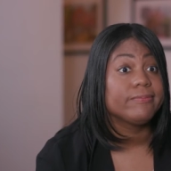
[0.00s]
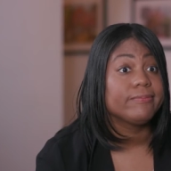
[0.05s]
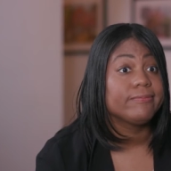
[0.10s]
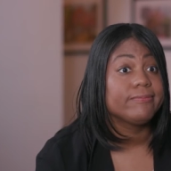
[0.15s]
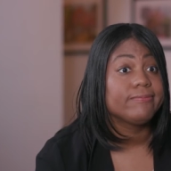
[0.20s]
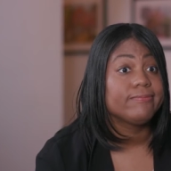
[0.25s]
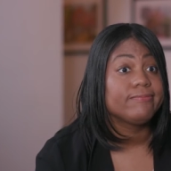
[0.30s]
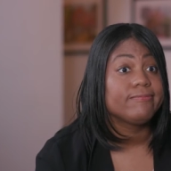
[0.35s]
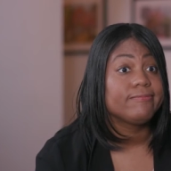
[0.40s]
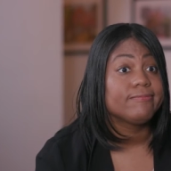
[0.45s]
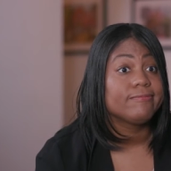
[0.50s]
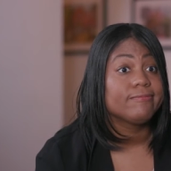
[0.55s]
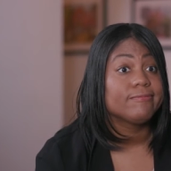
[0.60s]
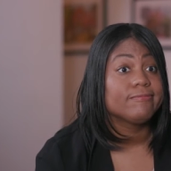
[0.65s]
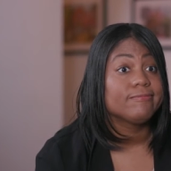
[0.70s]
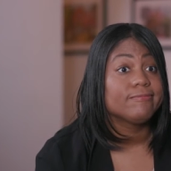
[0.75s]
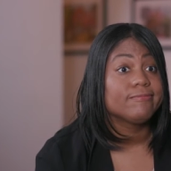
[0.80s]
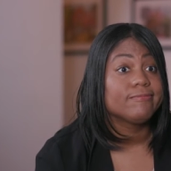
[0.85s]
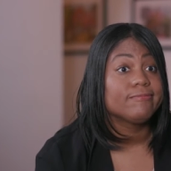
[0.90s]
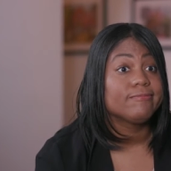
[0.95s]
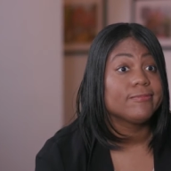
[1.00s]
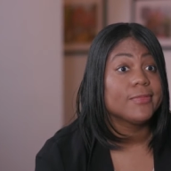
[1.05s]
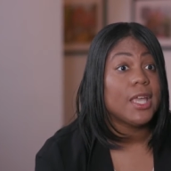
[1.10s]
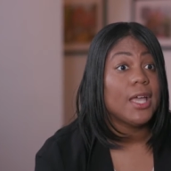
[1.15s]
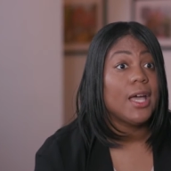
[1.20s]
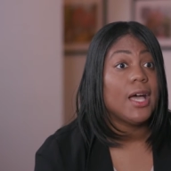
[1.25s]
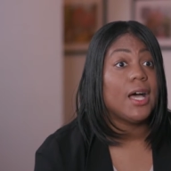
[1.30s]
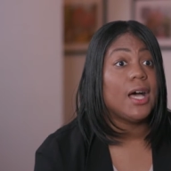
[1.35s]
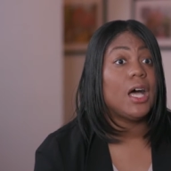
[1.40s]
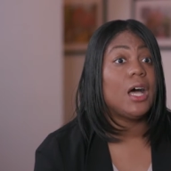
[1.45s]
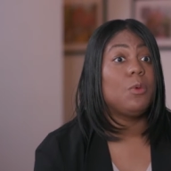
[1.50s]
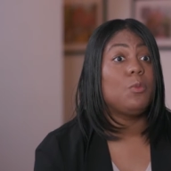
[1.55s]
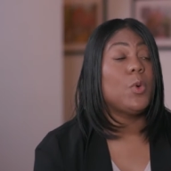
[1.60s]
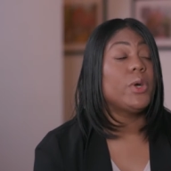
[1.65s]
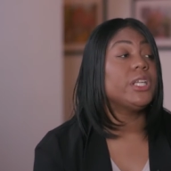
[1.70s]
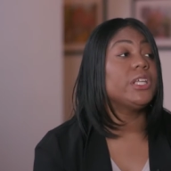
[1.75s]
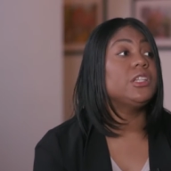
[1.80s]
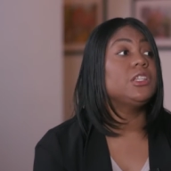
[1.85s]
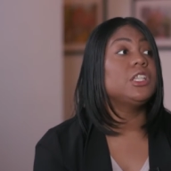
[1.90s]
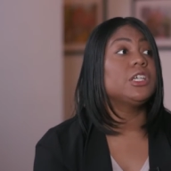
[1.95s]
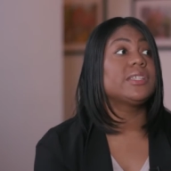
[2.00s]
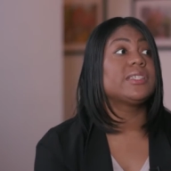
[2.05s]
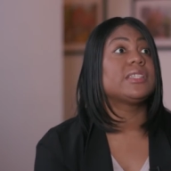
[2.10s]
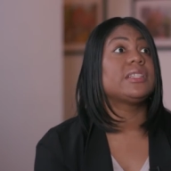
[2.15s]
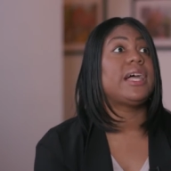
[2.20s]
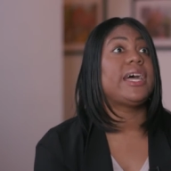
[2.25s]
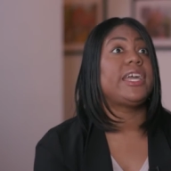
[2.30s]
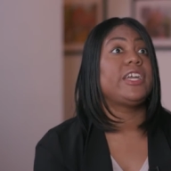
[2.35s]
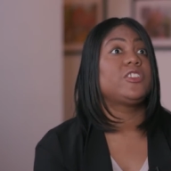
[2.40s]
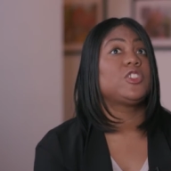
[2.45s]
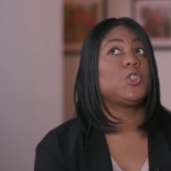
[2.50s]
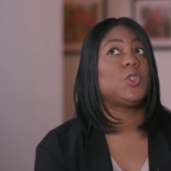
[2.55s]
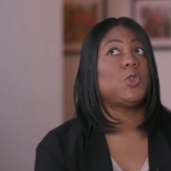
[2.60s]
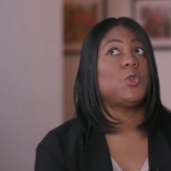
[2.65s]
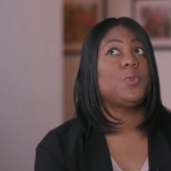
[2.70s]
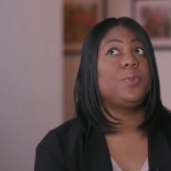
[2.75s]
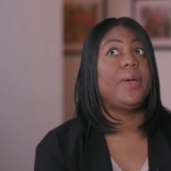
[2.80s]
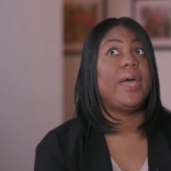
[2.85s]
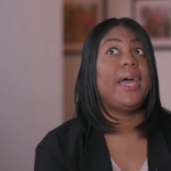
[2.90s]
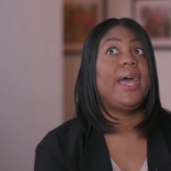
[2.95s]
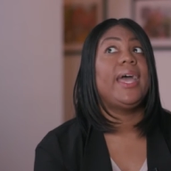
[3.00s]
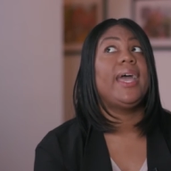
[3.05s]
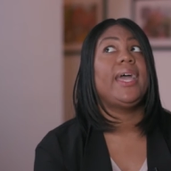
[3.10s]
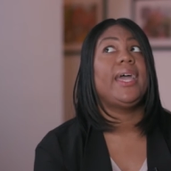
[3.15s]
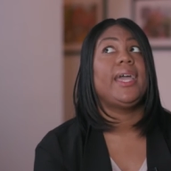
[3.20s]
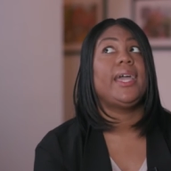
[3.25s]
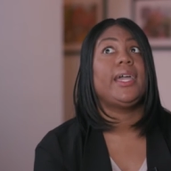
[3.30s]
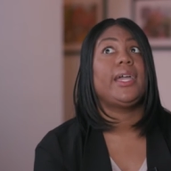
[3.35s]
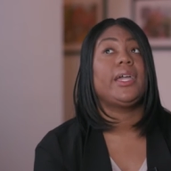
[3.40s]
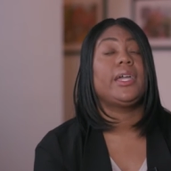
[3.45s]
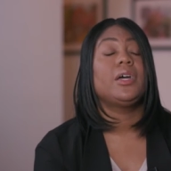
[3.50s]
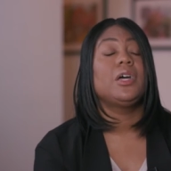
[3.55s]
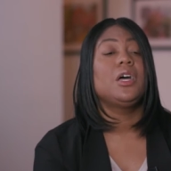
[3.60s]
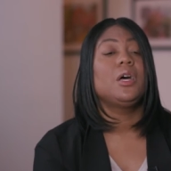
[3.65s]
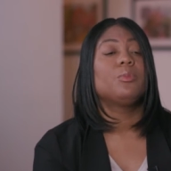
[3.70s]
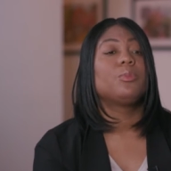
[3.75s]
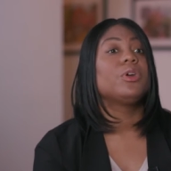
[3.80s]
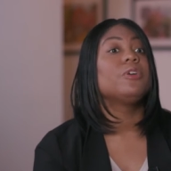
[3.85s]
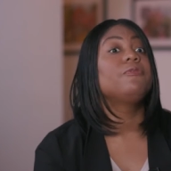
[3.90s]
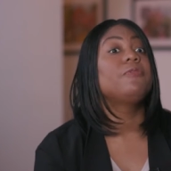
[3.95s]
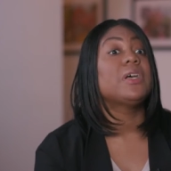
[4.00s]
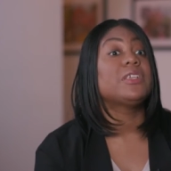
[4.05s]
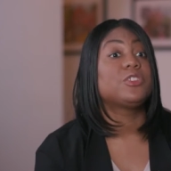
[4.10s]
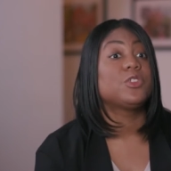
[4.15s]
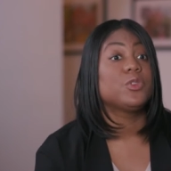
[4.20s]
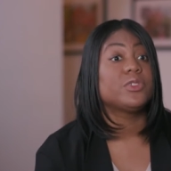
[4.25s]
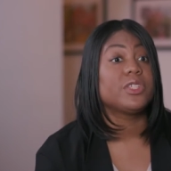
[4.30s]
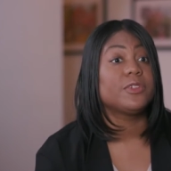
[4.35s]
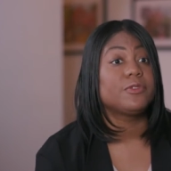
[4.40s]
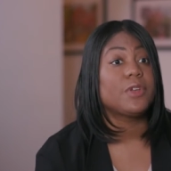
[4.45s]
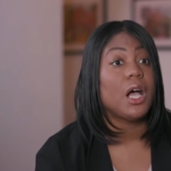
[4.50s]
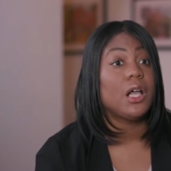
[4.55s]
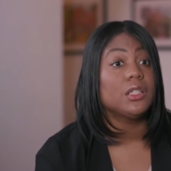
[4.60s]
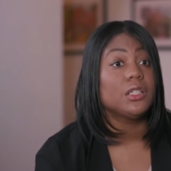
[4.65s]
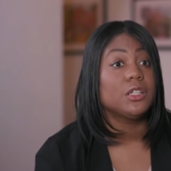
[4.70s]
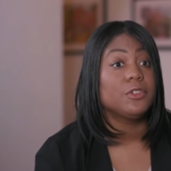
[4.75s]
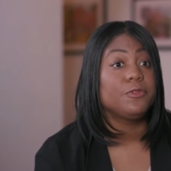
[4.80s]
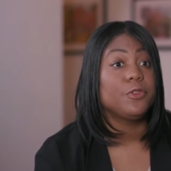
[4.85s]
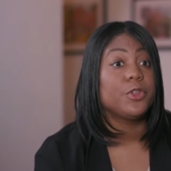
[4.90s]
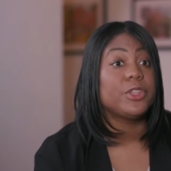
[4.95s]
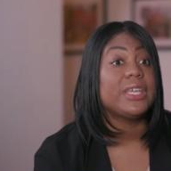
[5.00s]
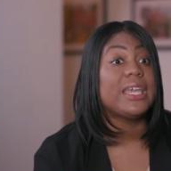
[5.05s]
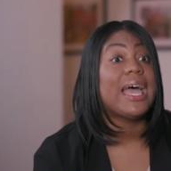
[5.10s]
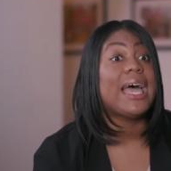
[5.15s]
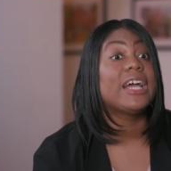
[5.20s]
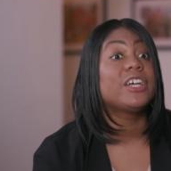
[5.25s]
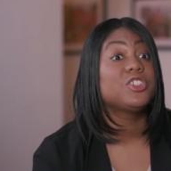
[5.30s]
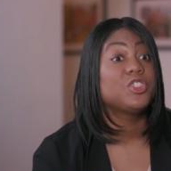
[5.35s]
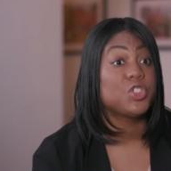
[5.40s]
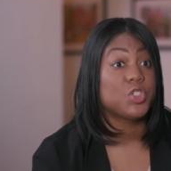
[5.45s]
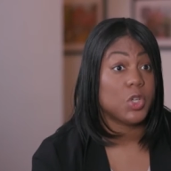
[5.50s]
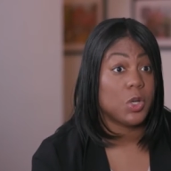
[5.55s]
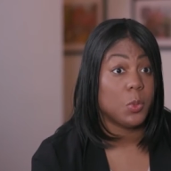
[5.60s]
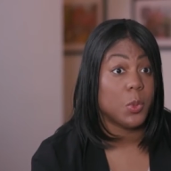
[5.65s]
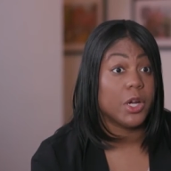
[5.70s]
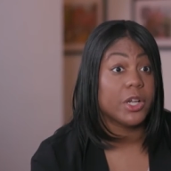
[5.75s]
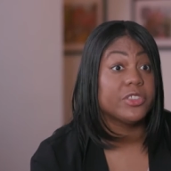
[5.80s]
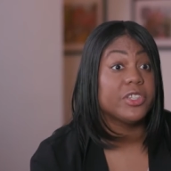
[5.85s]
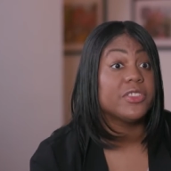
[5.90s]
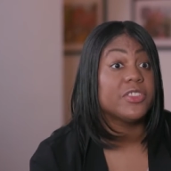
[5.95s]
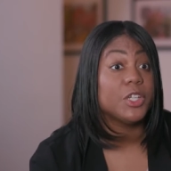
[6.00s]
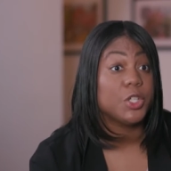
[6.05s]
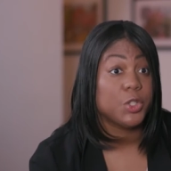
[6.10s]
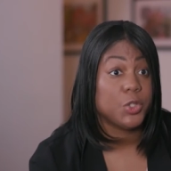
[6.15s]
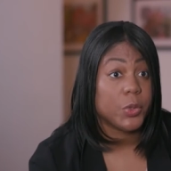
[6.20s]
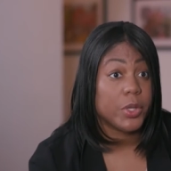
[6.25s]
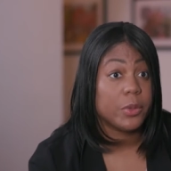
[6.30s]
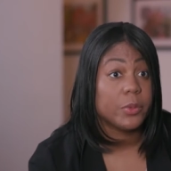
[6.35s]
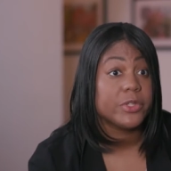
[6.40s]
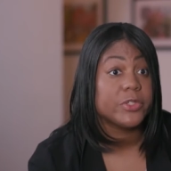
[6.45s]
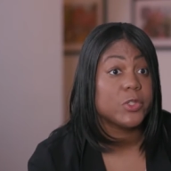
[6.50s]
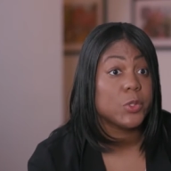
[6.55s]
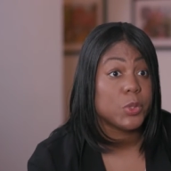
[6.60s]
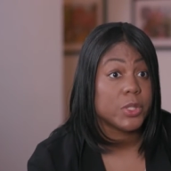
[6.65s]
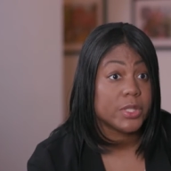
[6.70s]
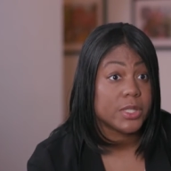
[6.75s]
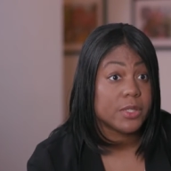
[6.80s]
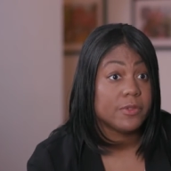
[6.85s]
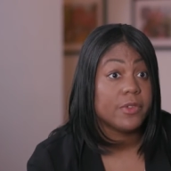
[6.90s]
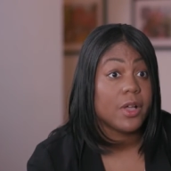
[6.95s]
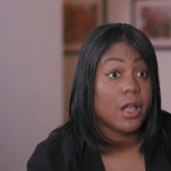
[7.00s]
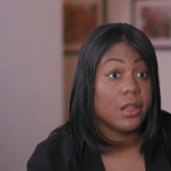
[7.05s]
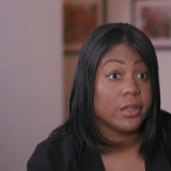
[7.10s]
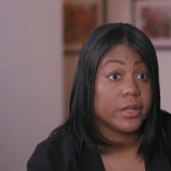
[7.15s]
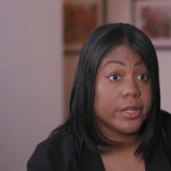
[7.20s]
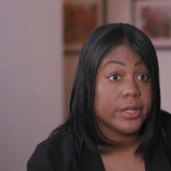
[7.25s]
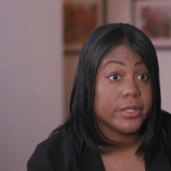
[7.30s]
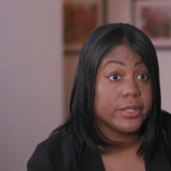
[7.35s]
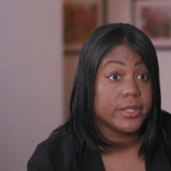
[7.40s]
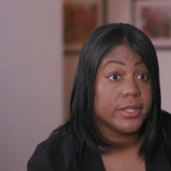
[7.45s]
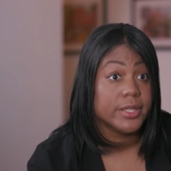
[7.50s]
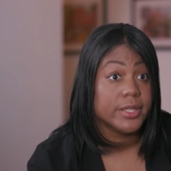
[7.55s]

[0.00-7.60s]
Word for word: Mm-hmm. mm-hmm. Um, what it looks like to pay professors of color for the extra work that they're doing with students of color